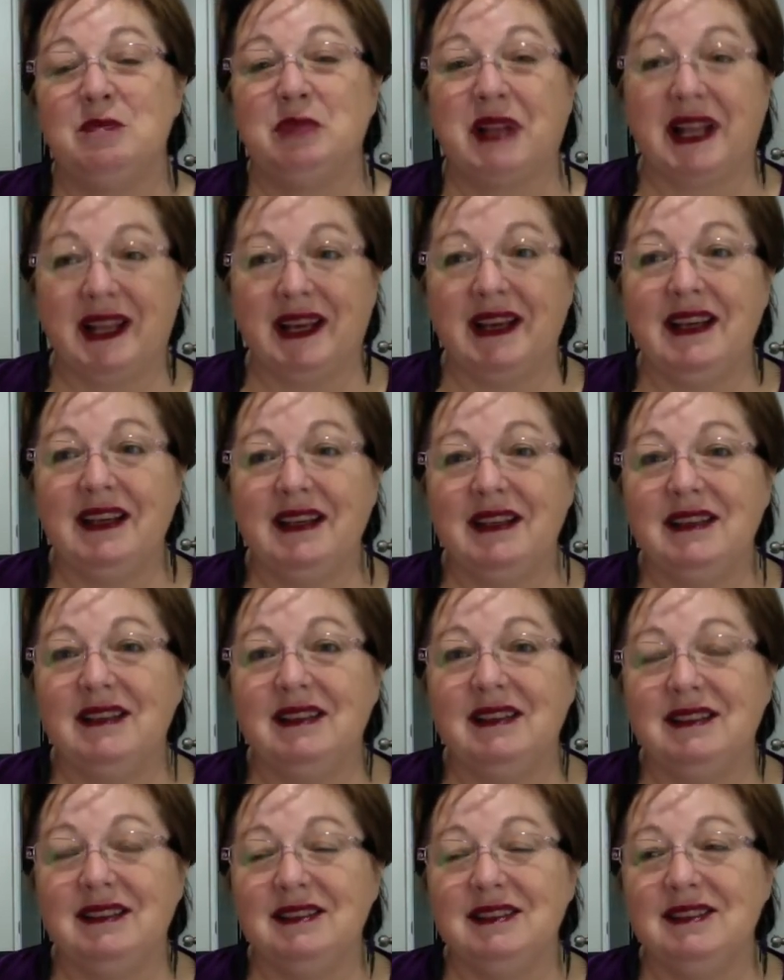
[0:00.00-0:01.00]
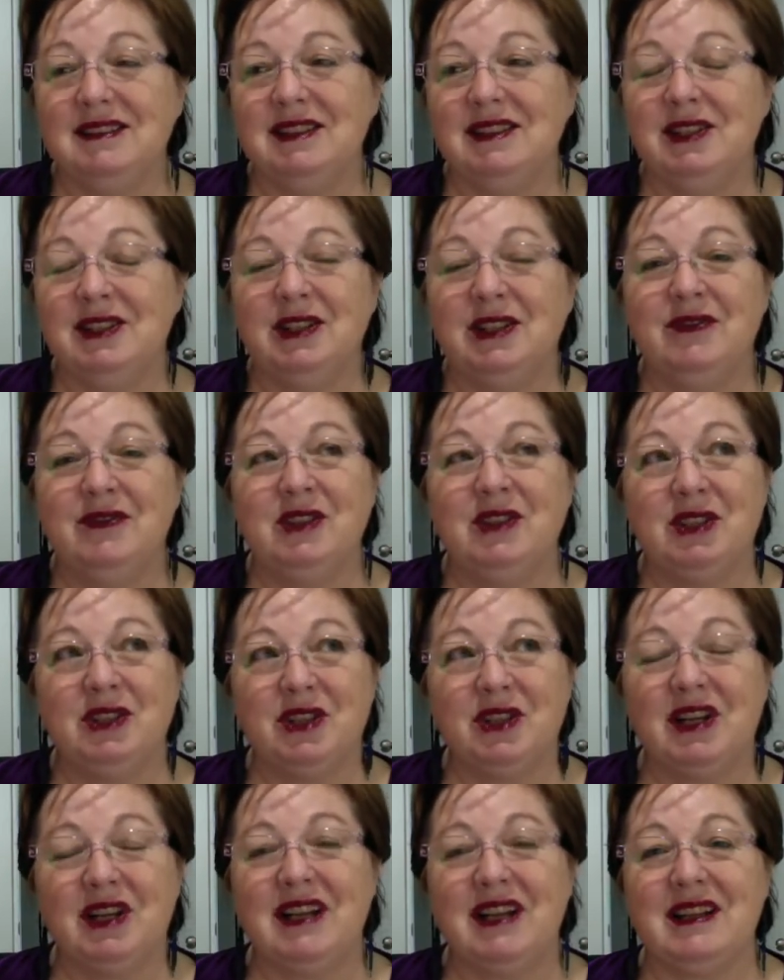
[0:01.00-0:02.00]
playing, if you're
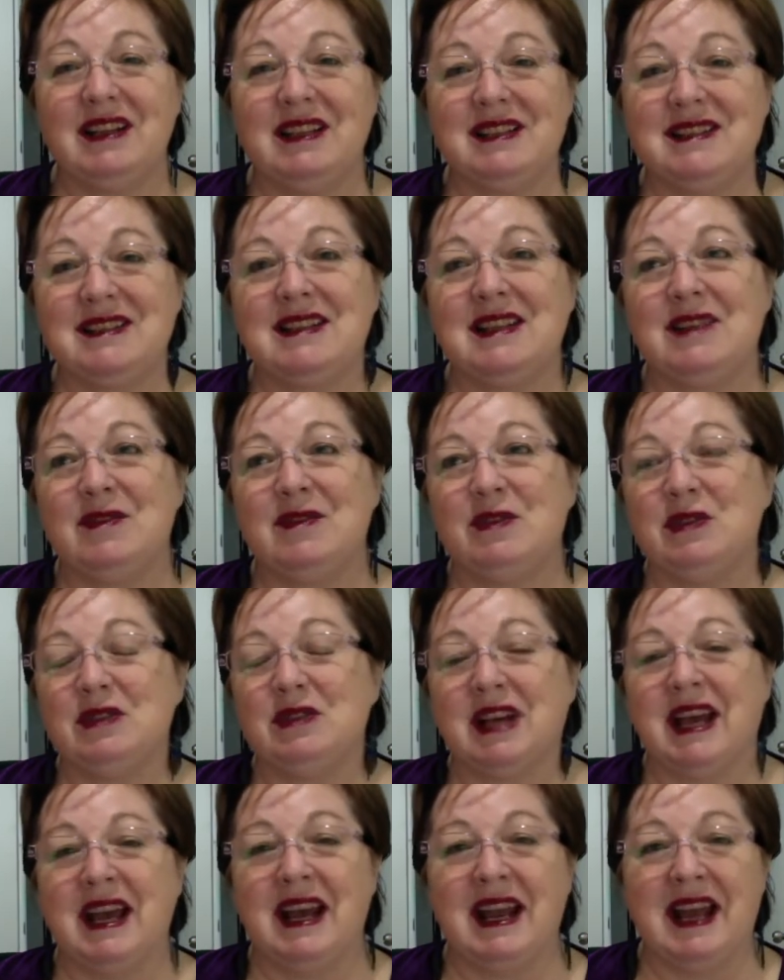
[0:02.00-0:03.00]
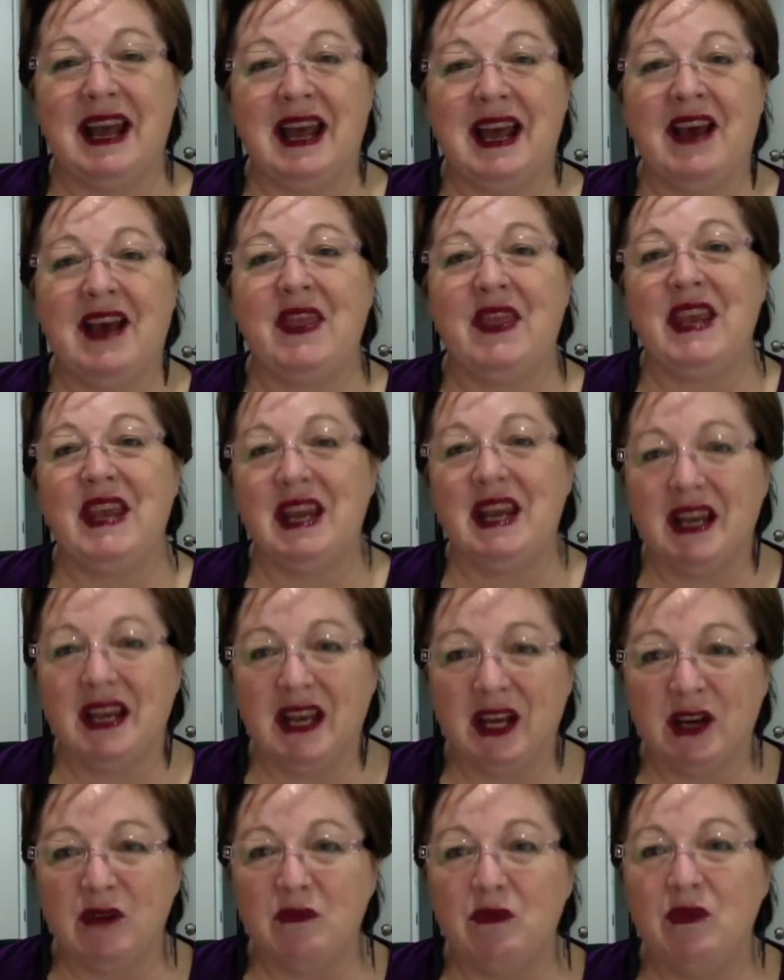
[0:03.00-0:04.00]
not at this level and out there
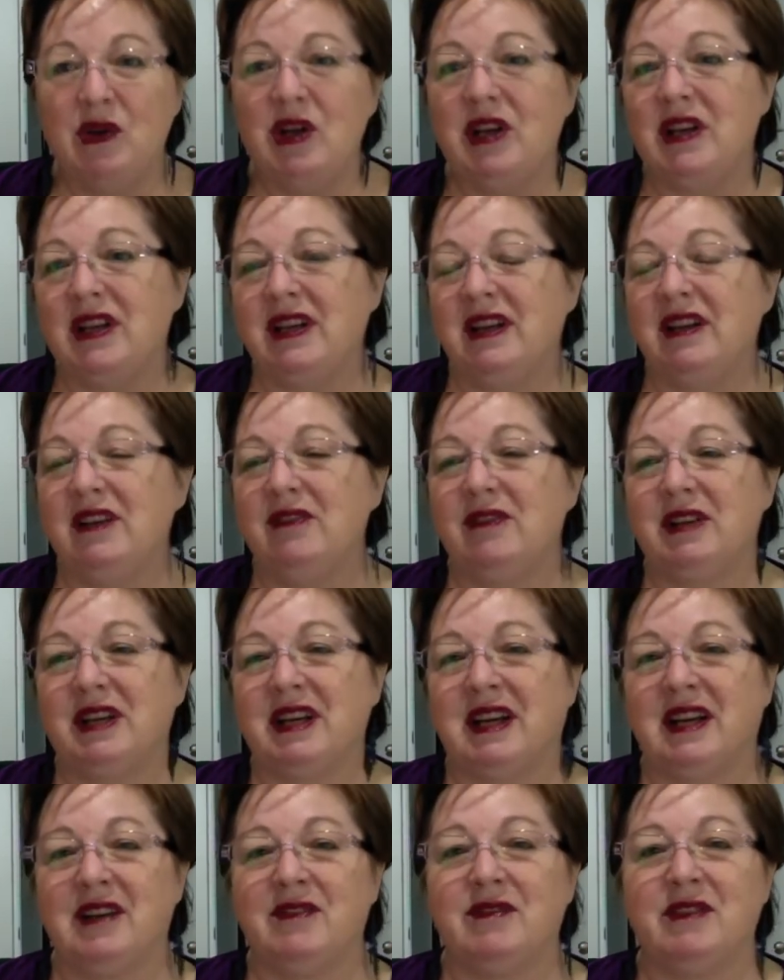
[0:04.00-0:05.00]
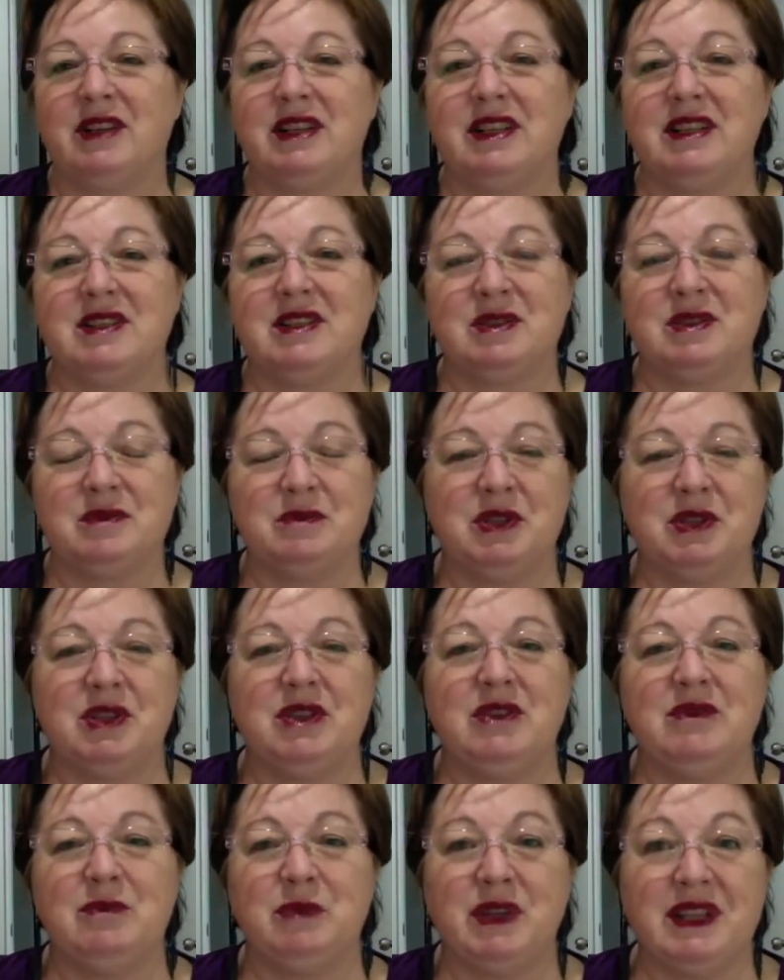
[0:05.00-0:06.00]
and working your recovery to
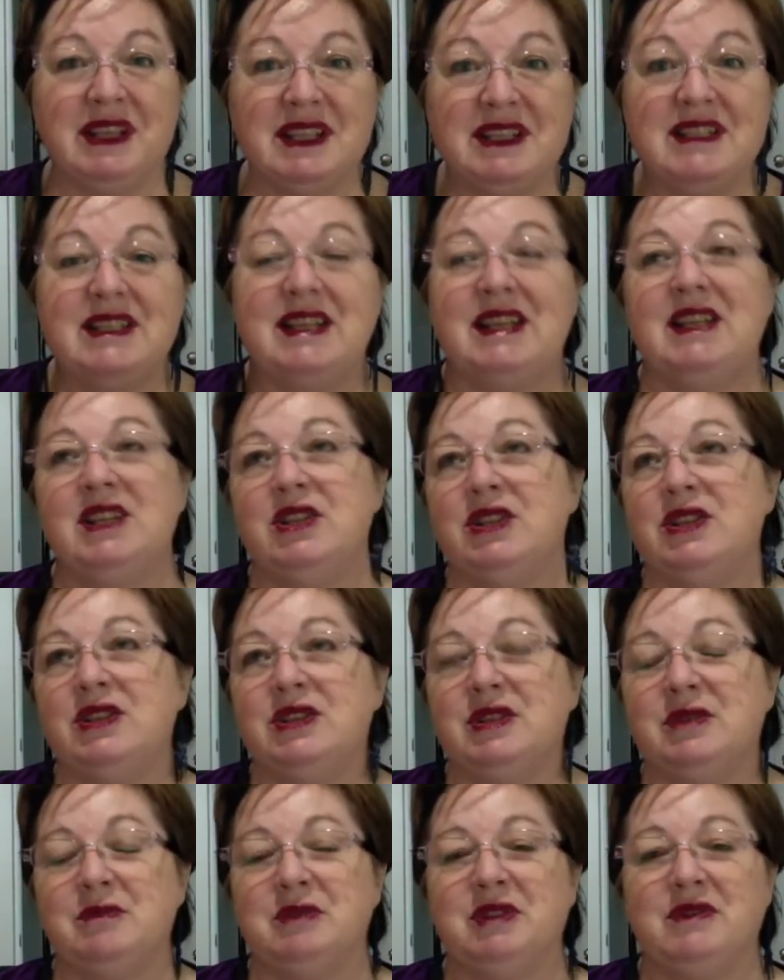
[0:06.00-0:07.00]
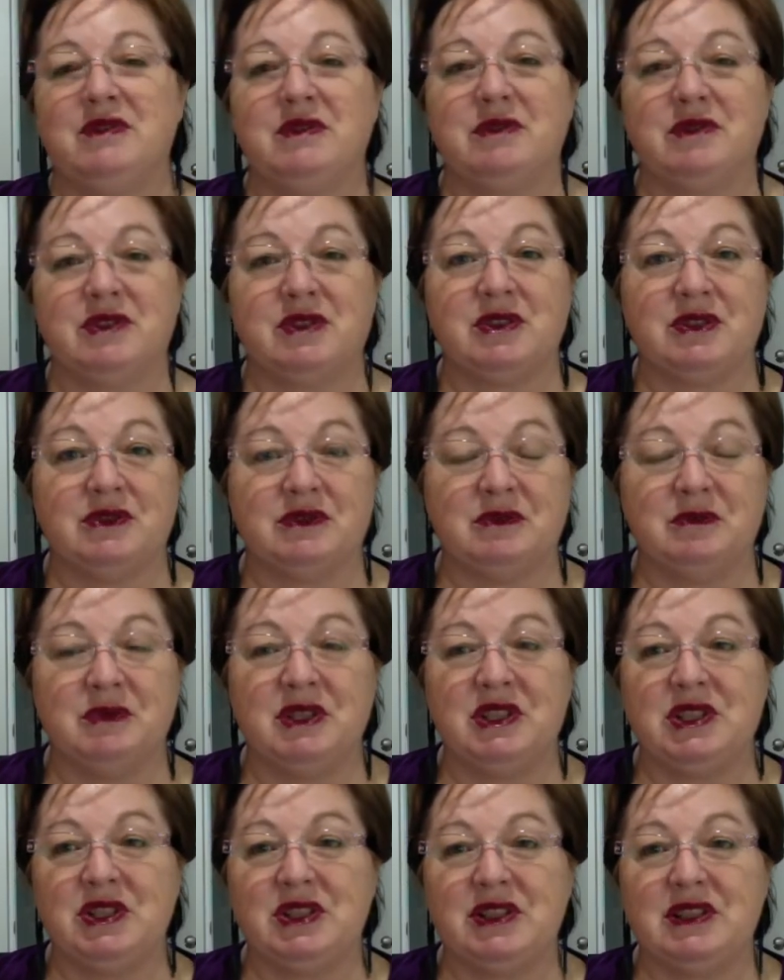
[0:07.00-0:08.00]
move with intention to move to
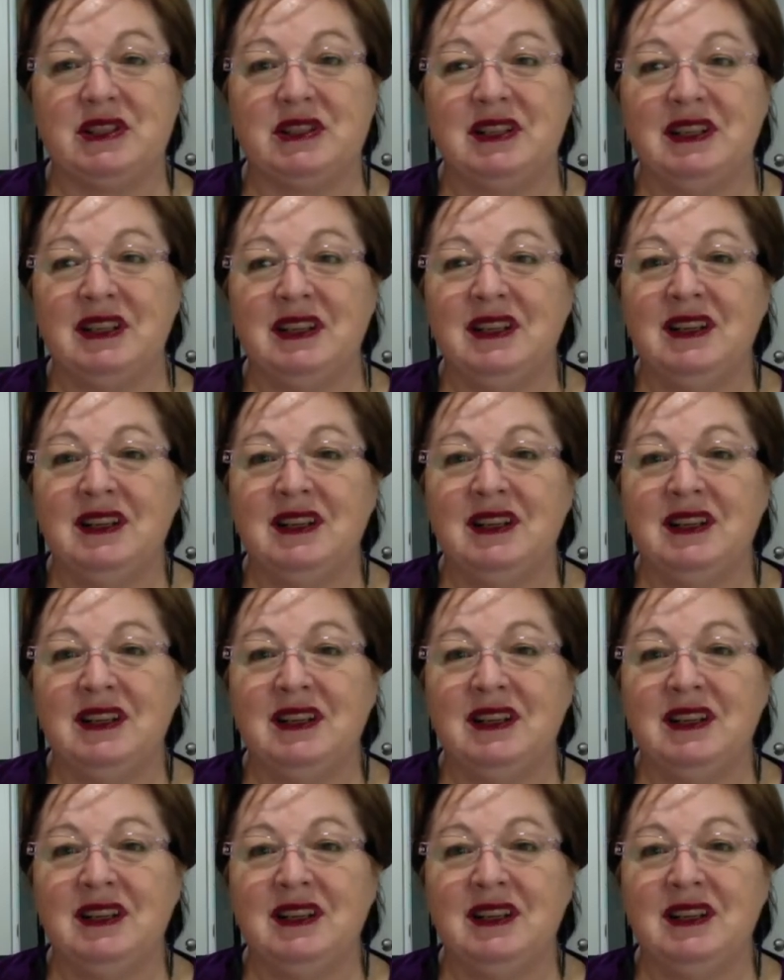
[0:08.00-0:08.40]
remission,